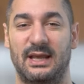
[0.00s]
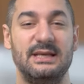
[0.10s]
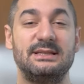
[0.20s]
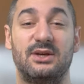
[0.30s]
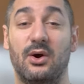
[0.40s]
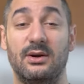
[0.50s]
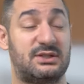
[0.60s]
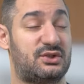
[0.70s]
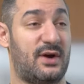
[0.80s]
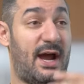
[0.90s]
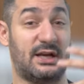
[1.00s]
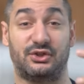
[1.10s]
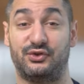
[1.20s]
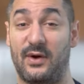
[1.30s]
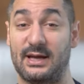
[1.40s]
His goal is to
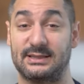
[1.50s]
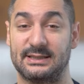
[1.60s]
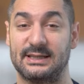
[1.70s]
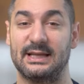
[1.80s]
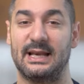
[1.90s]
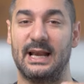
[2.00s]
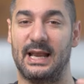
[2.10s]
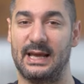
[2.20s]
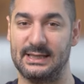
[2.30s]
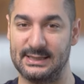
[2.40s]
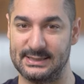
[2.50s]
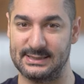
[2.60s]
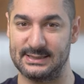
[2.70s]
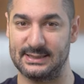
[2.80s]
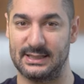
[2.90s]
attract ladies.